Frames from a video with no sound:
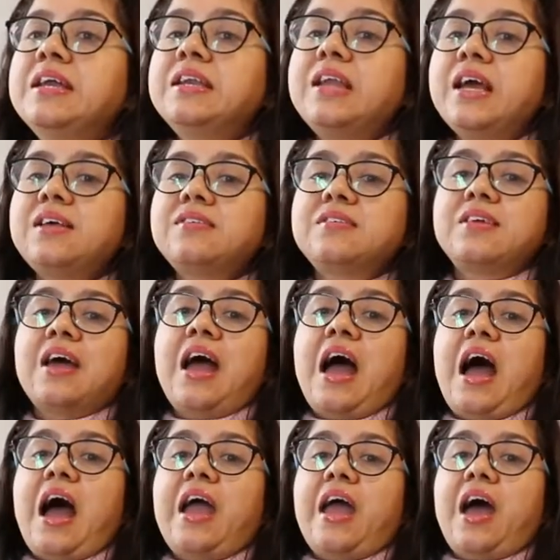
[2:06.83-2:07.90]
Next,
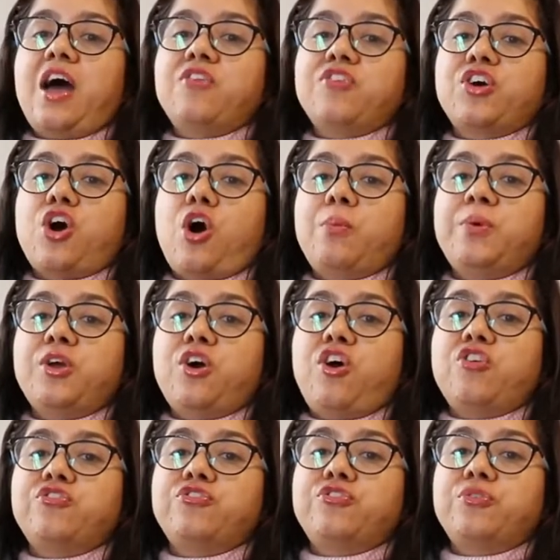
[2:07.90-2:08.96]
I have a copy
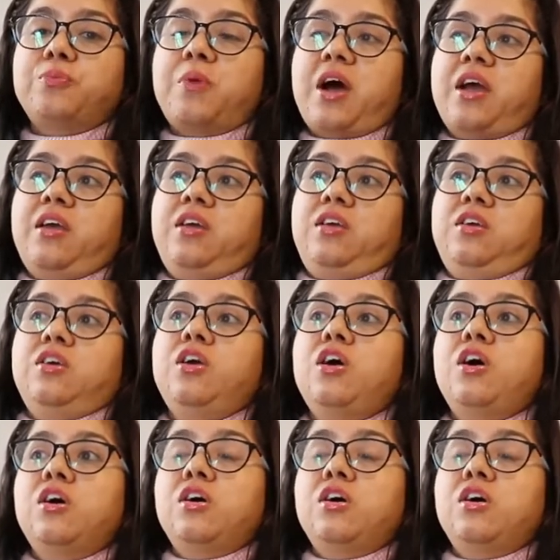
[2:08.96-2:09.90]
of my